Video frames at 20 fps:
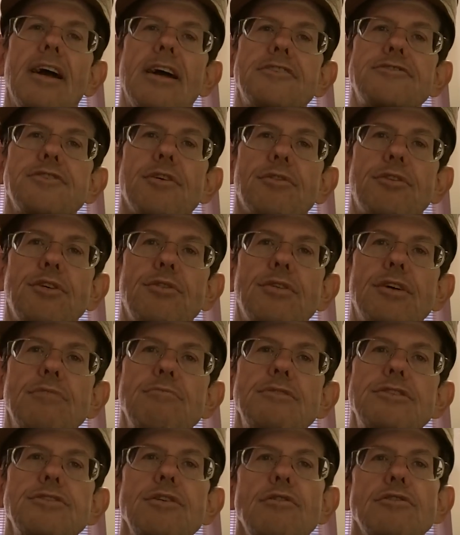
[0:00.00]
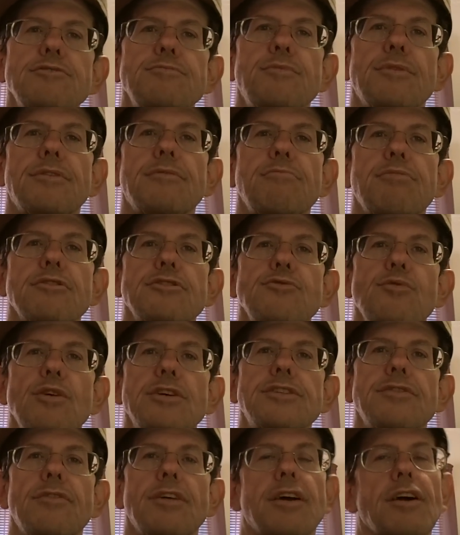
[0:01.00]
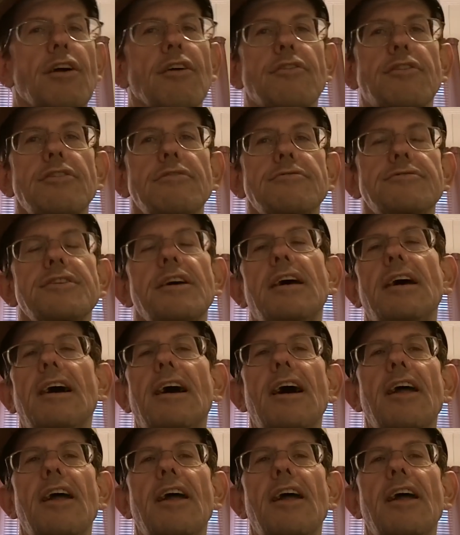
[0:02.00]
In so doing, Ms. Holtzman persuasively argues,